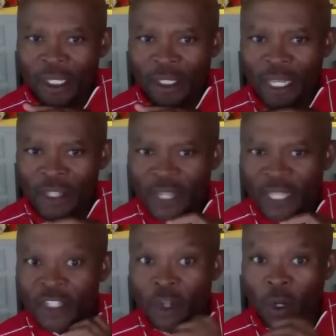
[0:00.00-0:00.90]
he
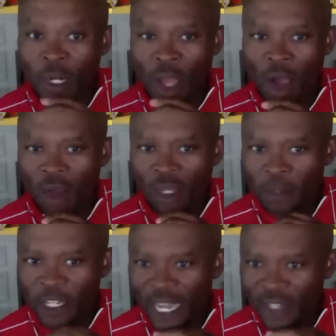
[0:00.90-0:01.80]
says he's going long.
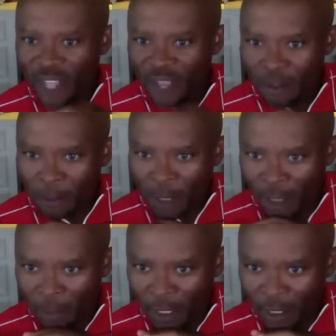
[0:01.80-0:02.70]
It'd be nice to have some
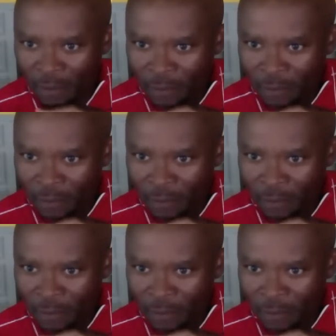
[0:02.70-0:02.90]
company.